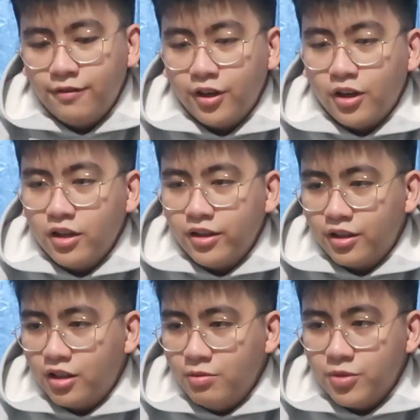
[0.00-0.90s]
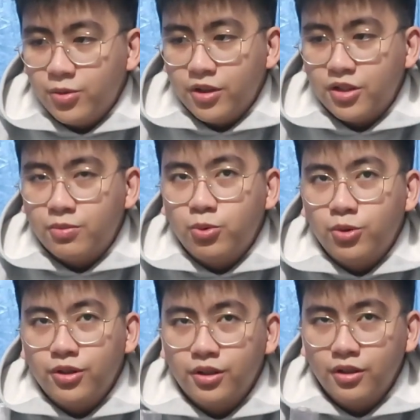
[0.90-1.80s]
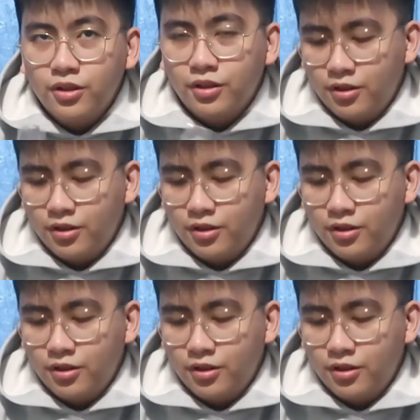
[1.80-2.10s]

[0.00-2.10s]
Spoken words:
forgot it comes with a spoon.